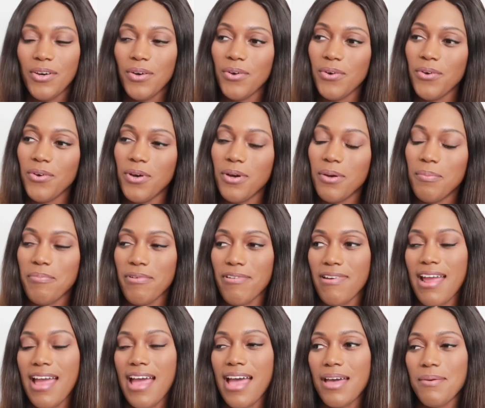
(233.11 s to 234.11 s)
or
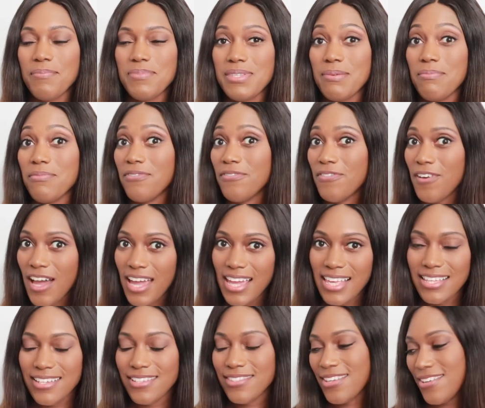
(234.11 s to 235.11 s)
perhaps some
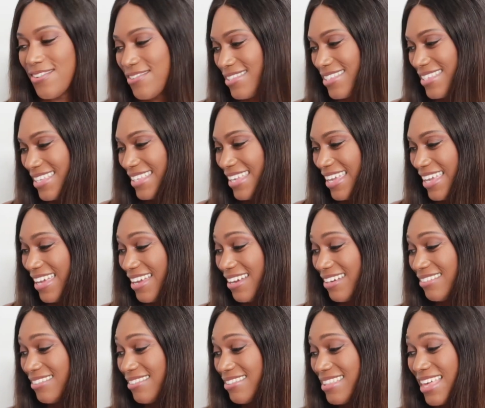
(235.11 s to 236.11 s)
violet notes in here.